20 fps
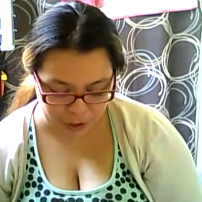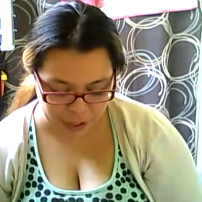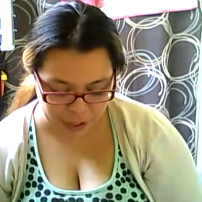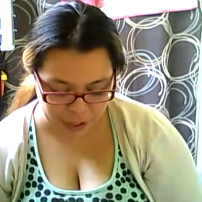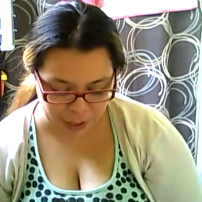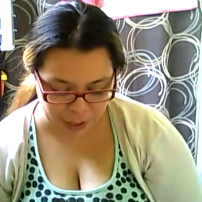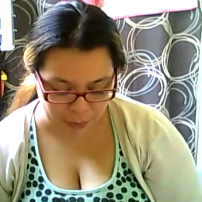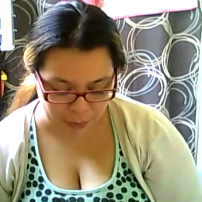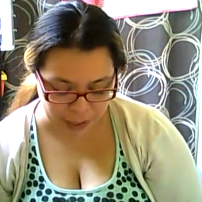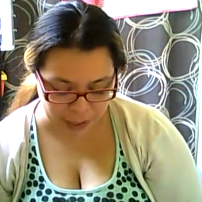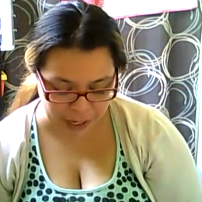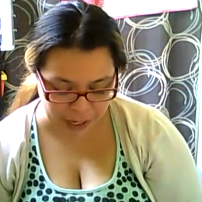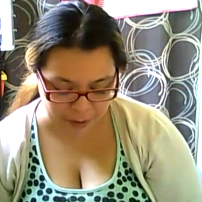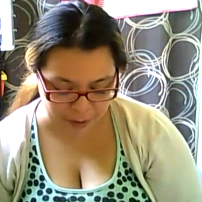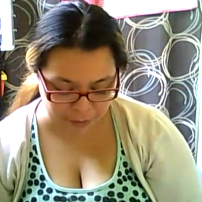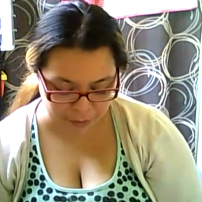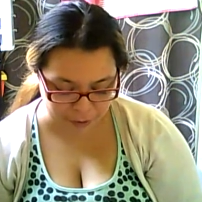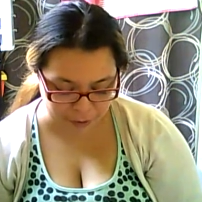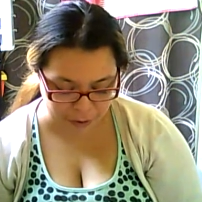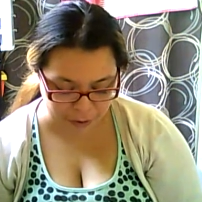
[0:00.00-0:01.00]
to take one
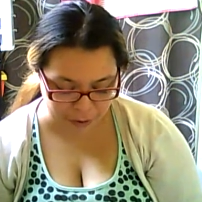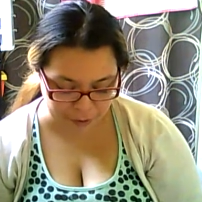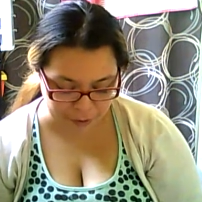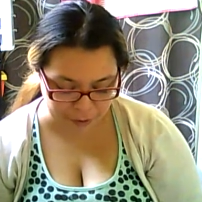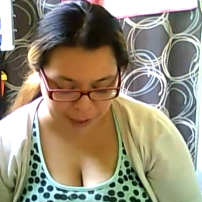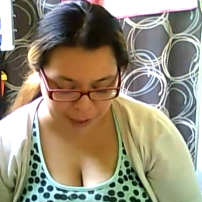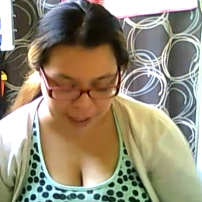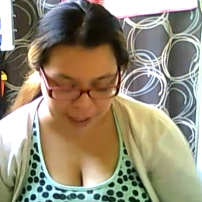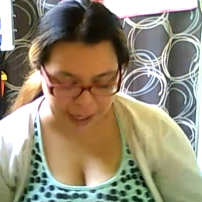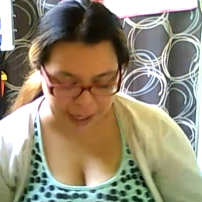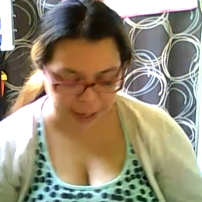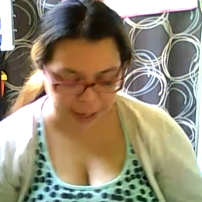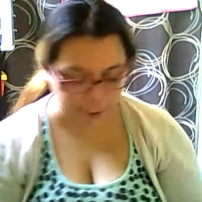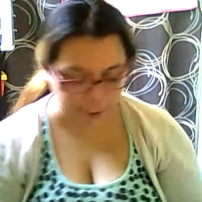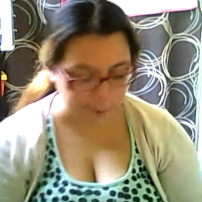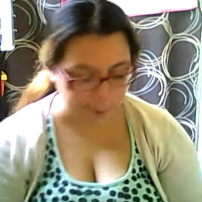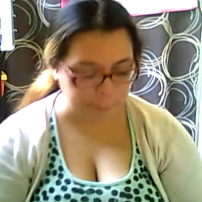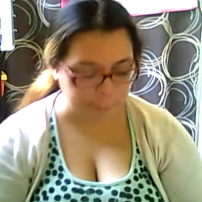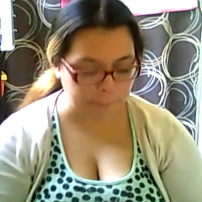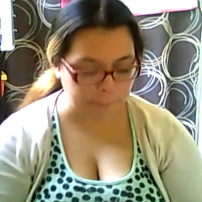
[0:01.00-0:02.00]
out for you right now.